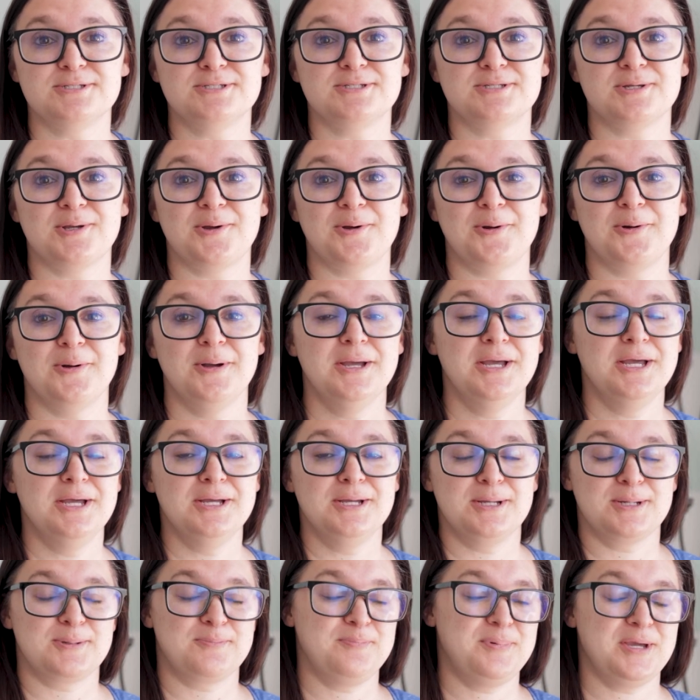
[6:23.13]
So
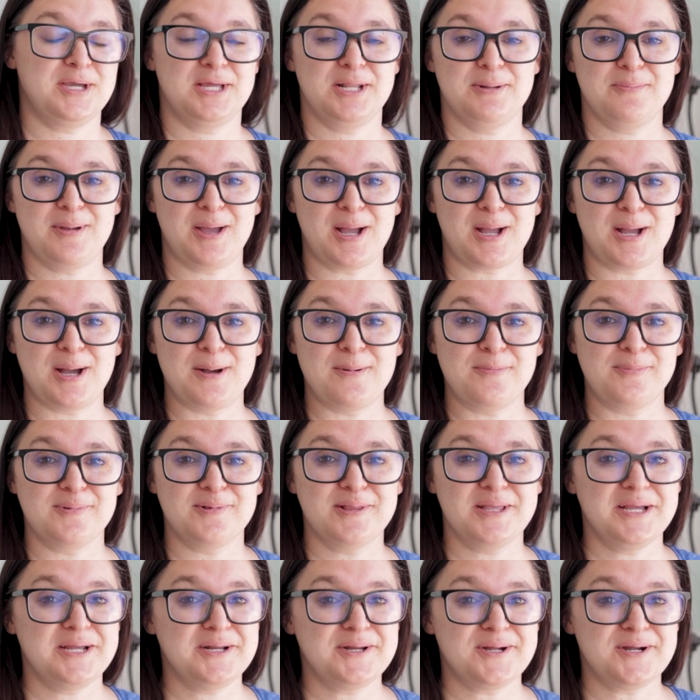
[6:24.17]
pick it back up
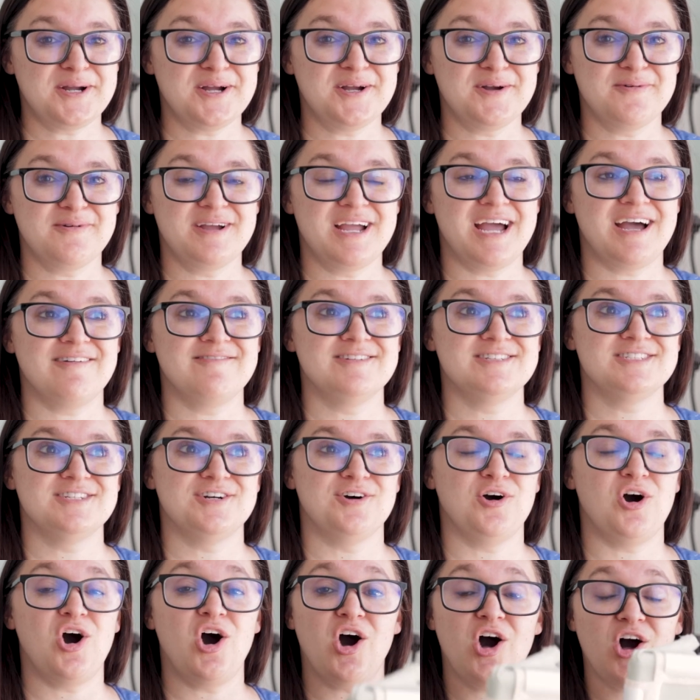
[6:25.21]
later. We have
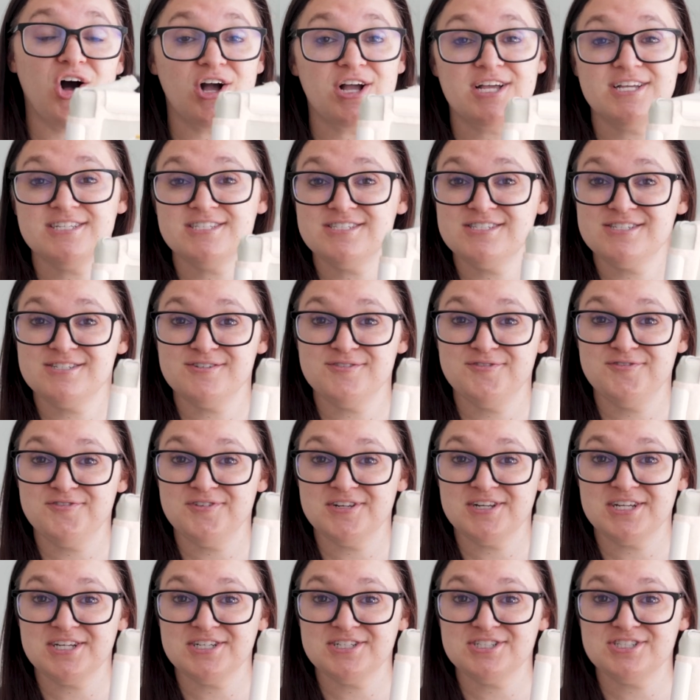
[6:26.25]
until August to
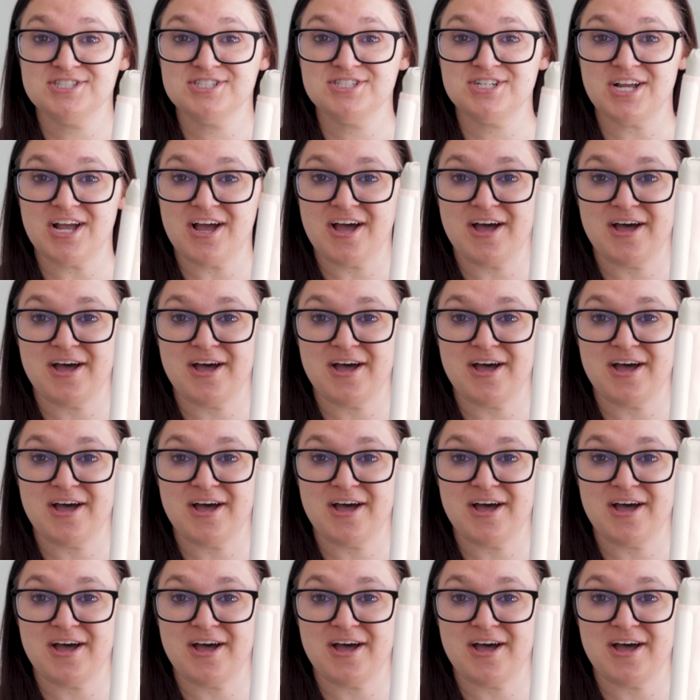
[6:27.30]
finish